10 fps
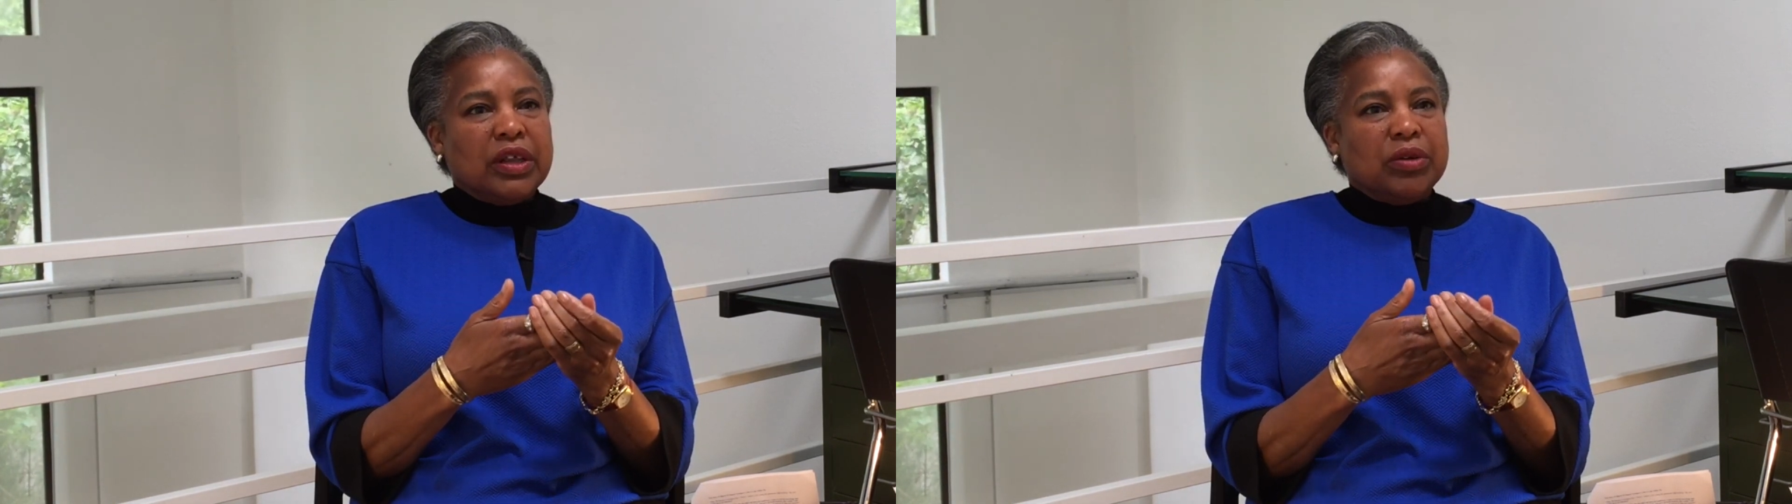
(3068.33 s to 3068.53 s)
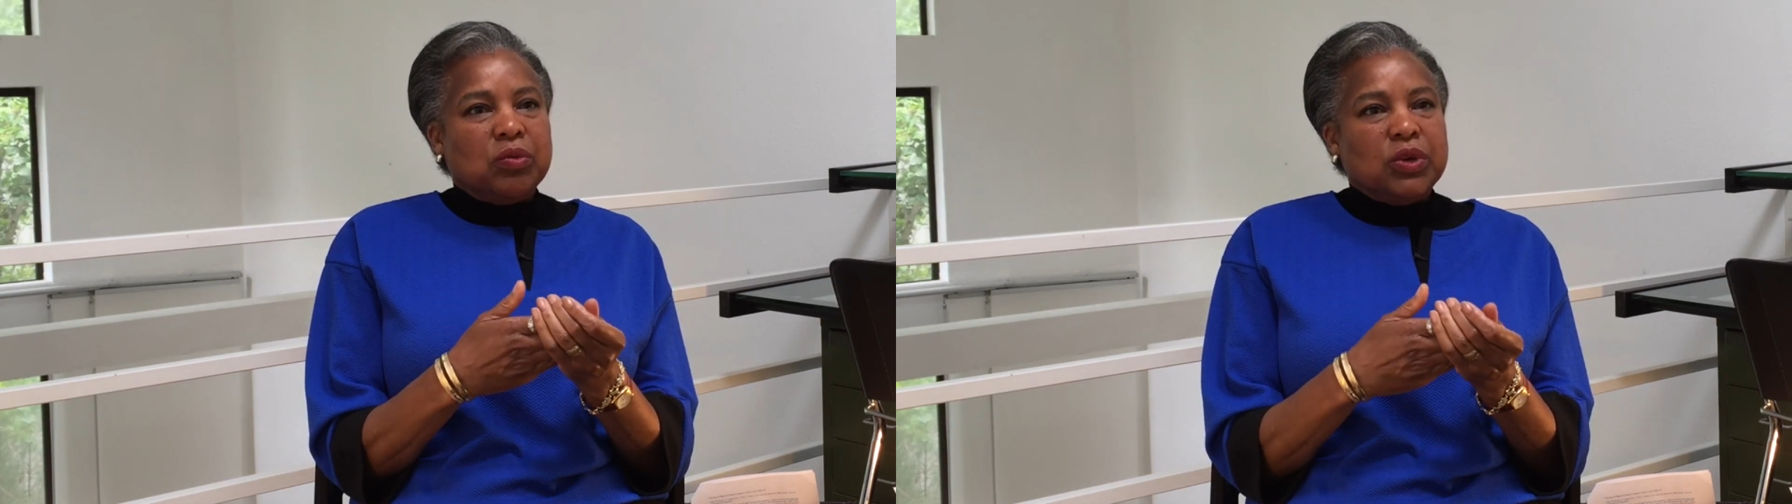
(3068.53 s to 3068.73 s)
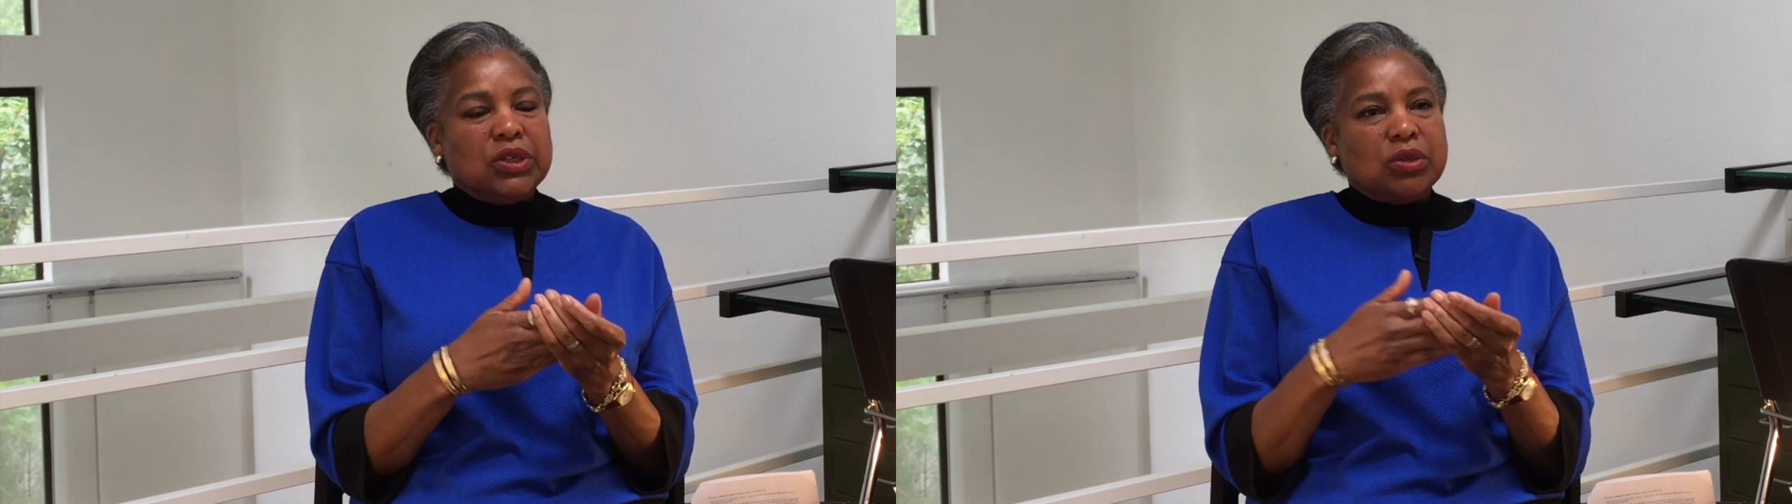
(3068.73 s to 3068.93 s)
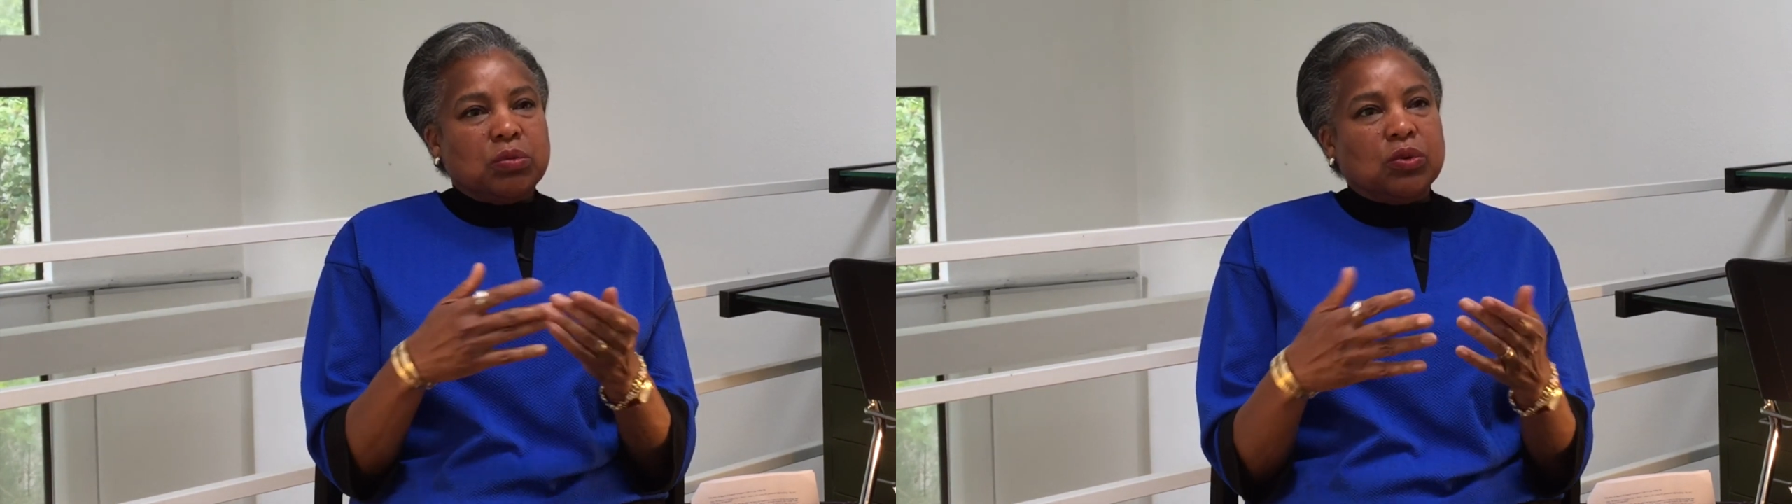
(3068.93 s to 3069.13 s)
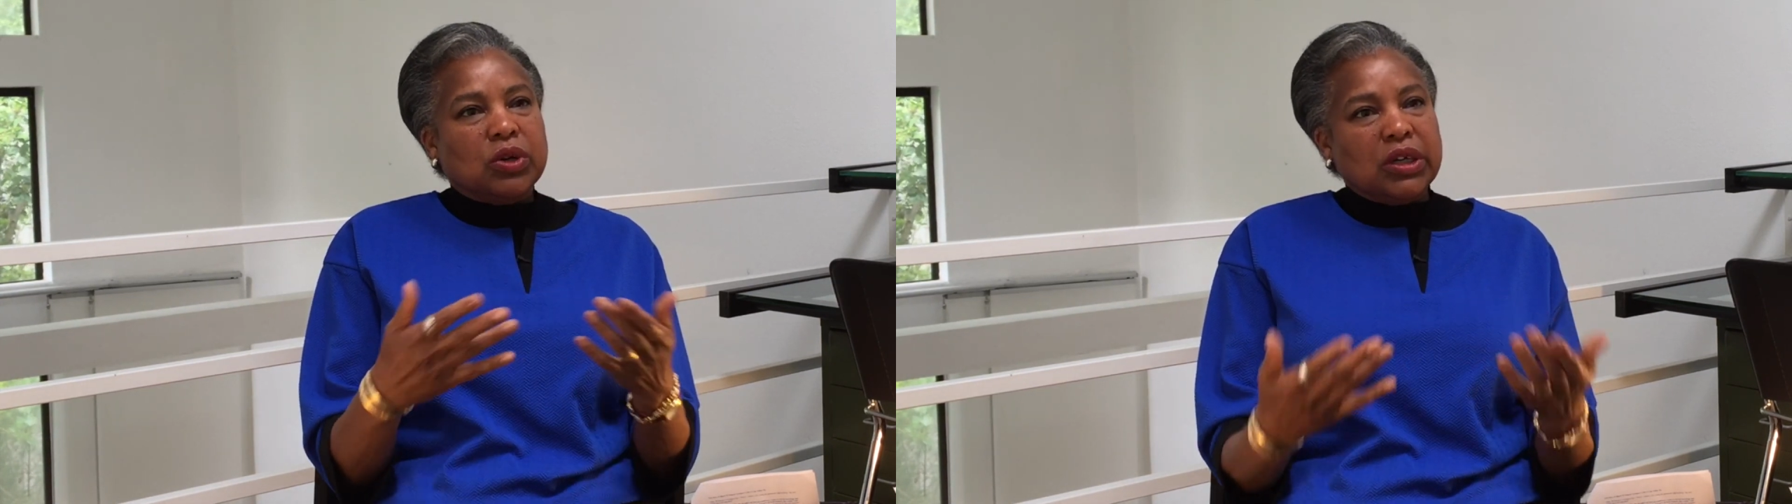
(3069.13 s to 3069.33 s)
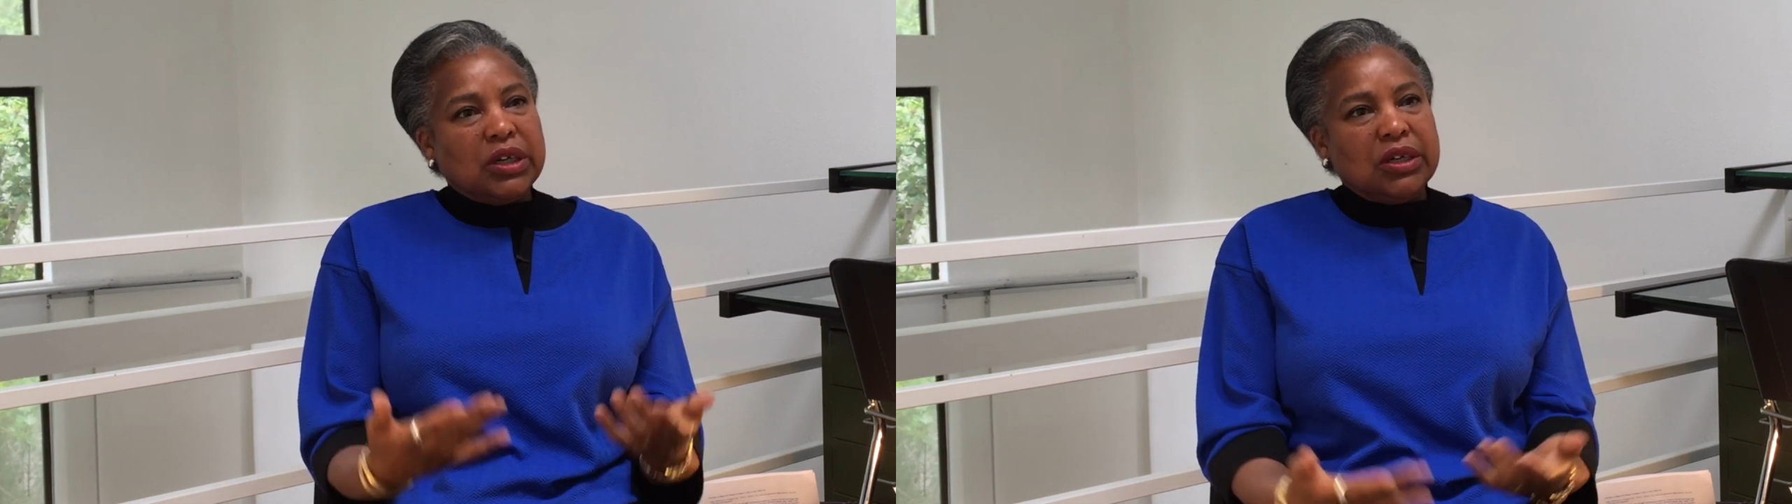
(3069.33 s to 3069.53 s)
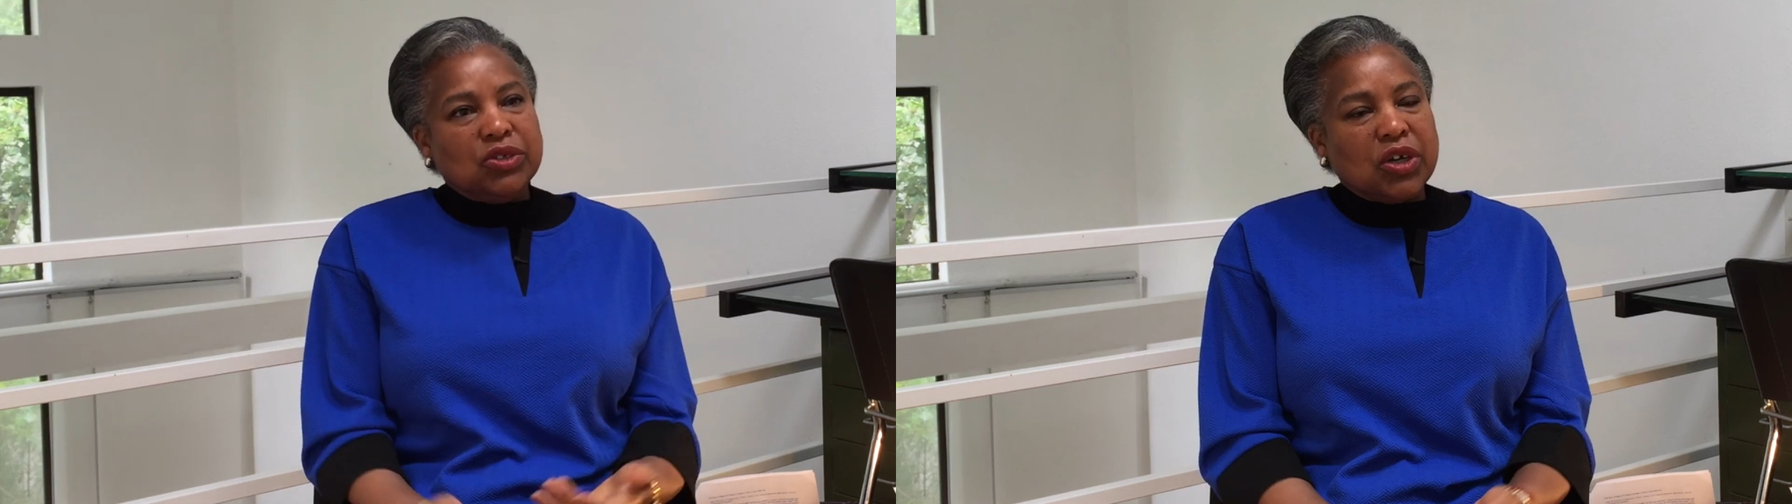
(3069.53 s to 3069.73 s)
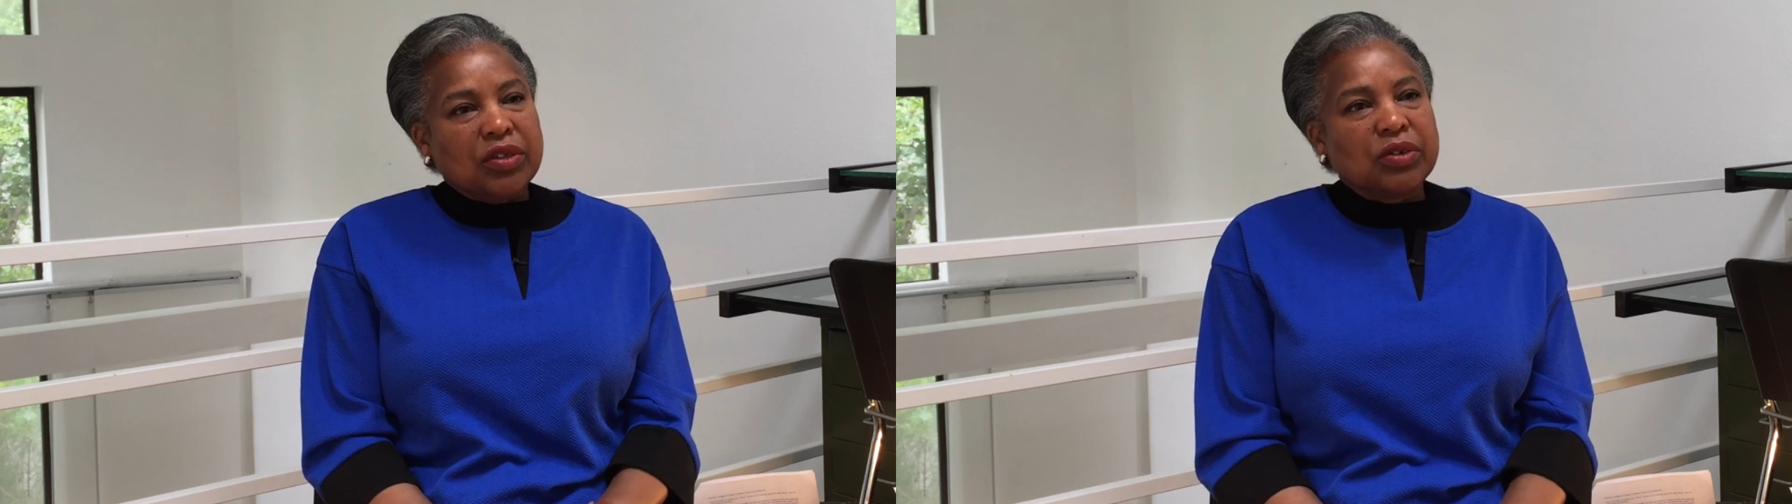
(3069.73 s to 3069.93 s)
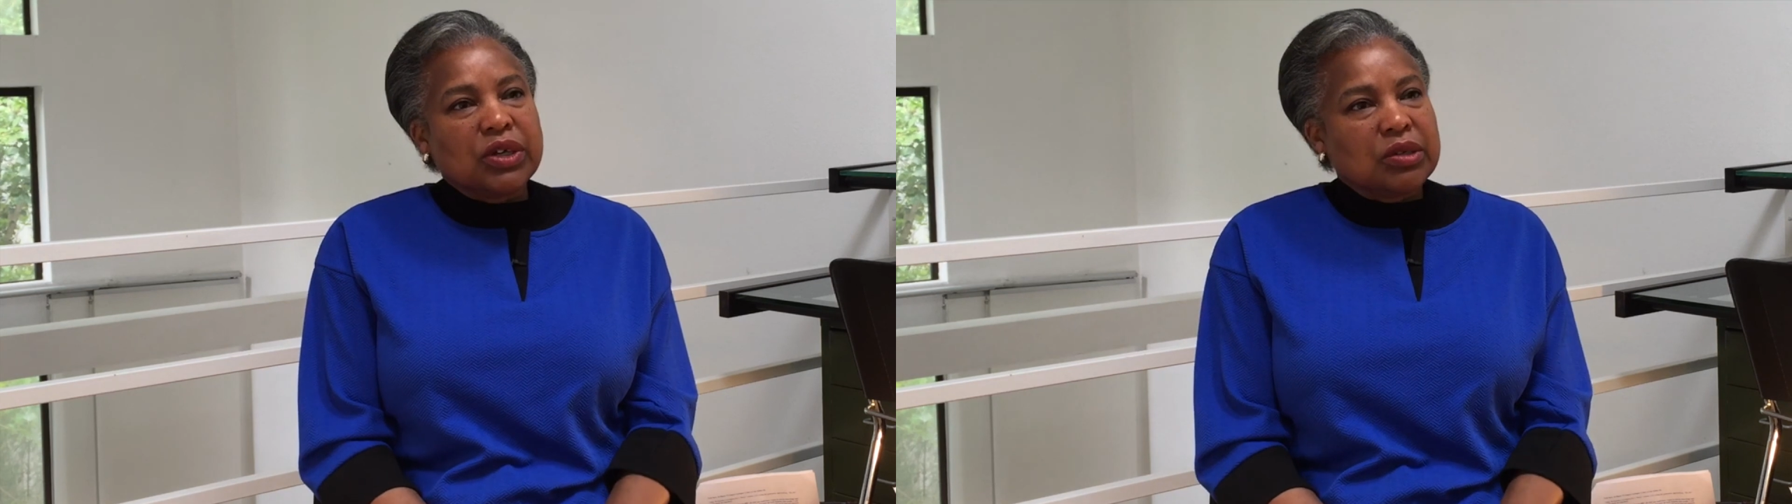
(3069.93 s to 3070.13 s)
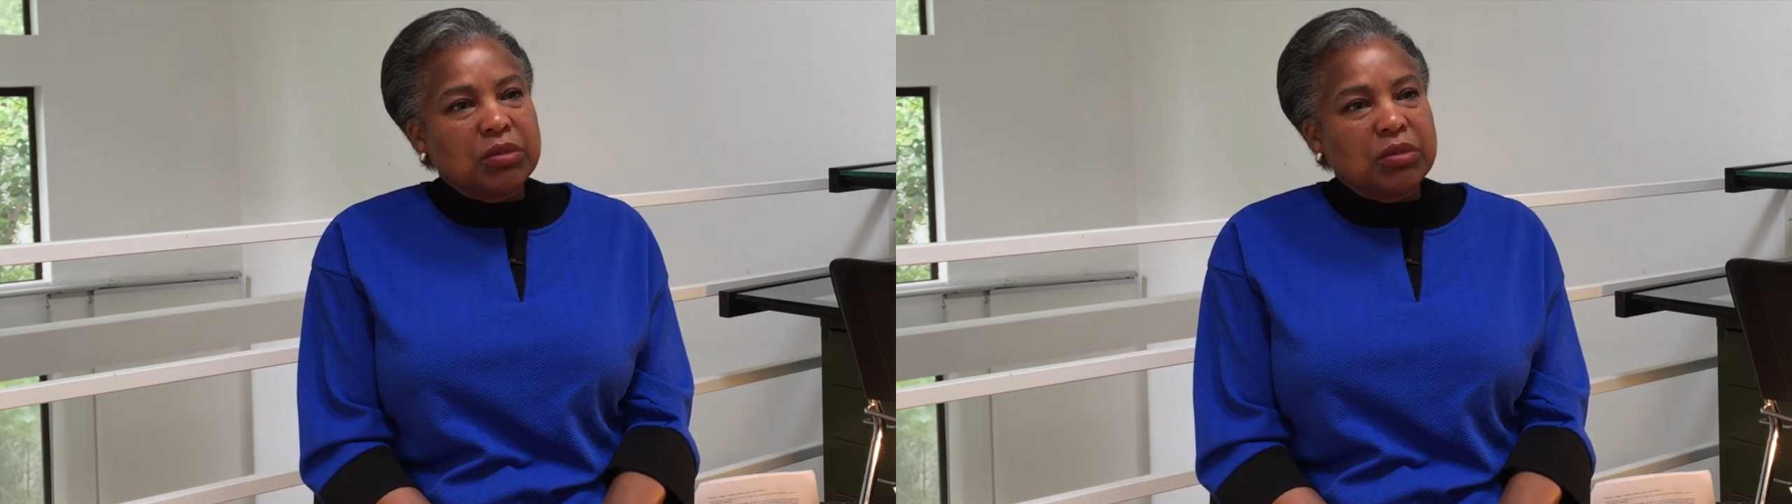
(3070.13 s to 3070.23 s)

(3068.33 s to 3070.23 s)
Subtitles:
that we supported each other as